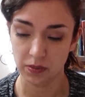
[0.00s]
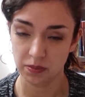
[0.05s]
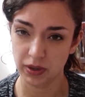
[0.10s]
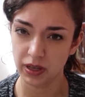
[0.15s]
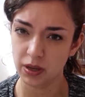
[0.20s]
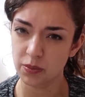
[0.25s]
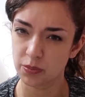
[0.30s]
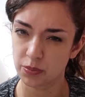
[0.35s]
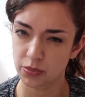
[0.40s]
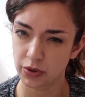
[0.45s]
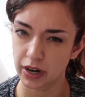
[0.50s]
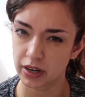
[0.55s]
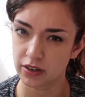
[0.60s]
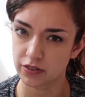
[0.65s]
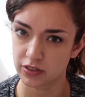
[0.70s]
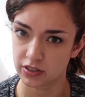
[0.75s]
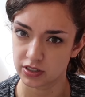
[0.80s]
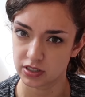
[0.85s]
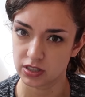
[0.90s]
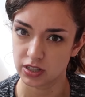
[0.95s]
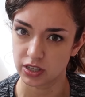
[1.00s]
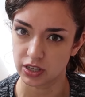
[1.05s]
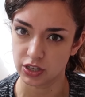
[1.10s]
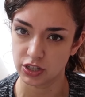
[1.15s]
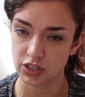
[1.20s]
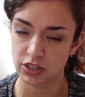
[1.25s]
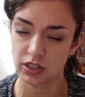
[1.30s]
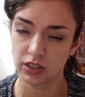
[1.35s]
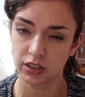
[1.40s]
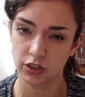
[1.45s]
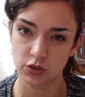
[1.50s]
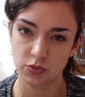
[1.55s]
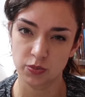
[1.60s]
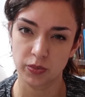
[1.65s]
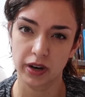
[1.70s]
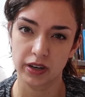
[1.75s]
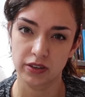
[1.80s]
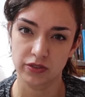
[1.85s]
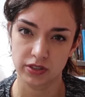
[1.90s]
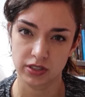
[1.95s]
Pick a breakfast dish. The Dutch
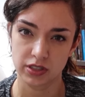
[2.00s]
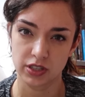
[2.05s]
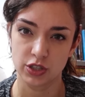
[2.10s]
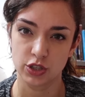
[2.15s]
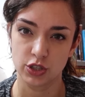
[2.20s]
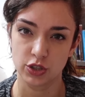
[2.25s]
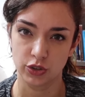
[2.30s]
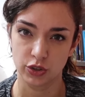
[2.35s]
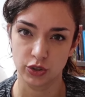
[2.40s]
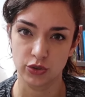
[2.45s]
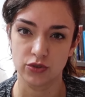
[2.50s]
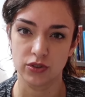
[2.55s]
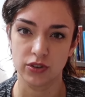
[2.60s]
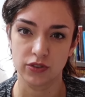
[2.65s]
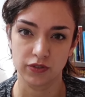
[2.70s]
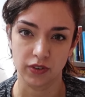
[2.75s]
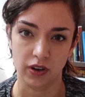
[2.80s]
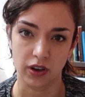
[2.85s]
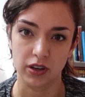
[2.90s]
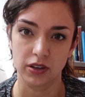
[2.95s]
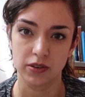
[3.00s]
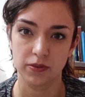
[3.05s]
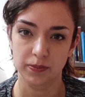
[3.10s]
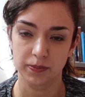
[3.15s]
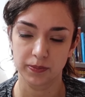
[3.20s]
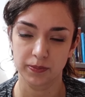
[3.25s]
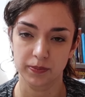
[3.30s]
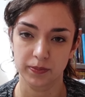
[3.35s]
breakfast dishes are usually fine.